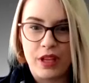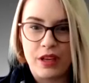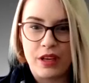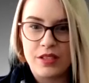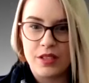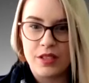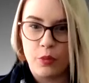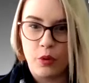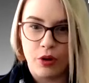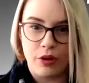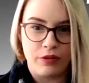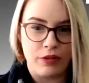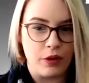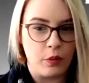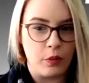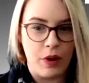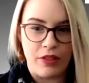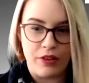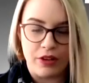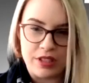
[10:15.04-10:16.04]
support for
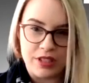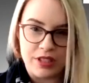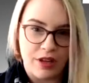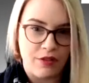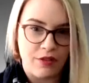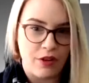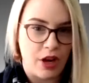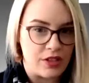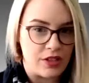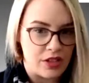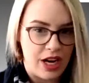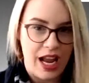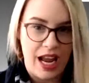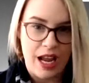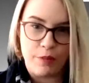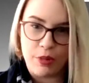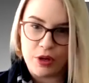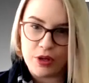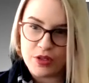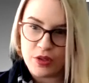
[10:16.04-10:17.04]
whether it's gift cards or
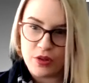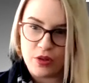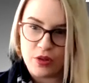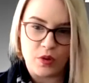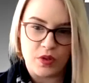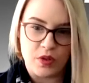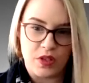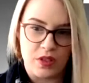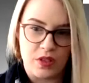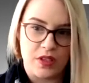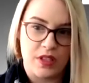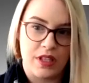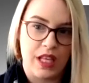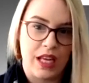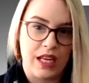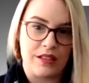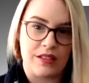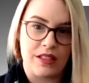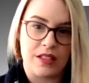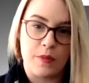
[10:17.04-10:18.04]
hampers or those sorts of
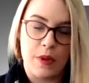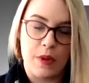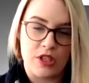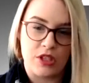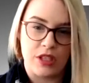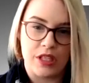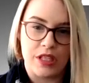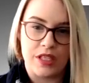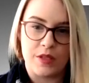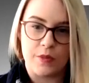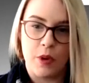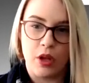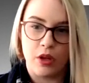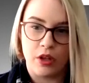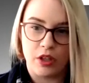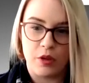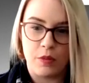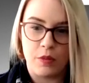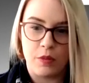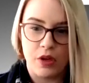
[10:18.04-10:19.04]
things, especially in
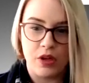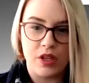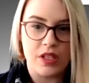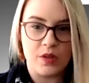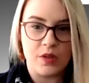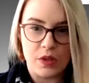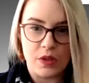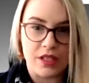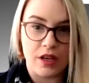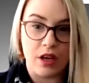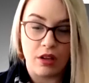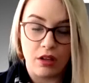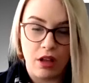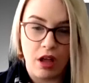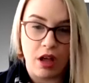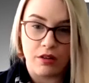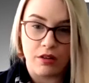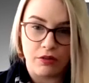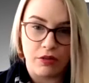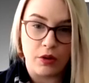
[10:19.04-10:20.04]
smaller communities. We saw a
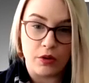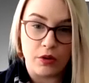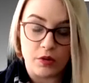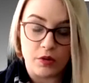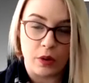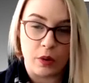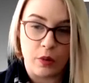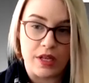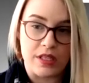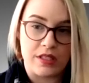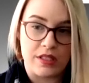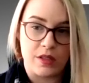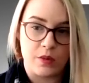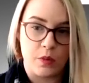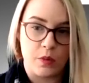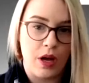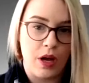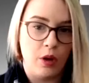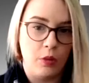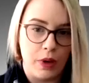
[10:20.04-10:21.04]
lot of those requests as
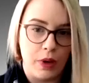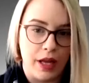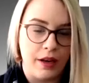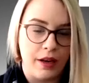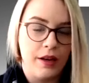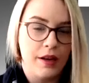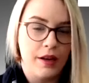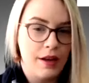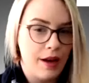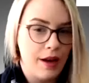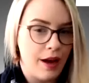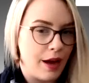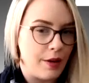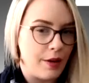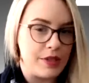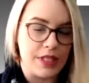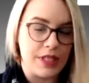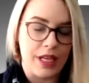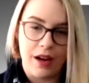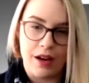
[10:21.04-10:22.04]
well. But I
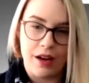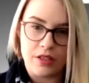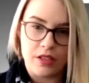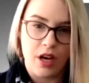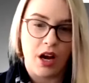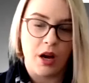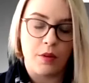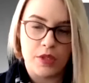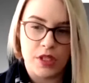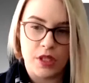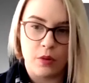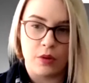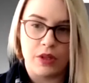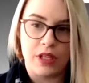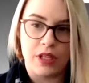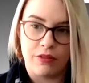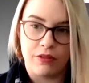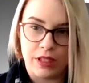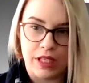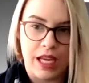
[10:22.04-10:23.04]
would say our top two were
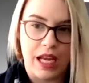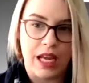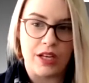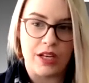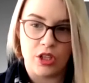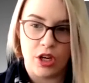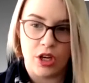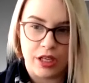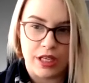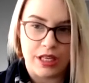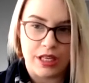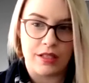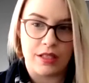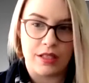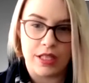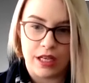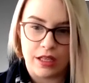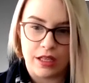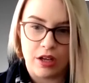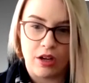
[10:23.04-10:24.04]
definitely HR needs and
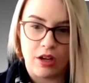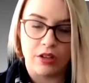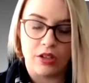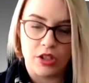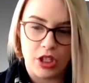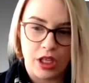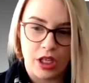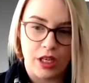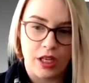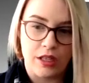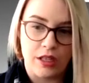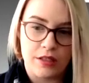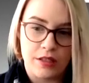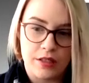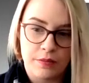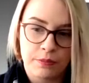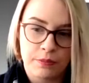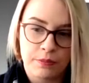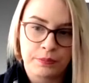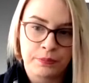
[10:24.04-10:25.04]
technology needs.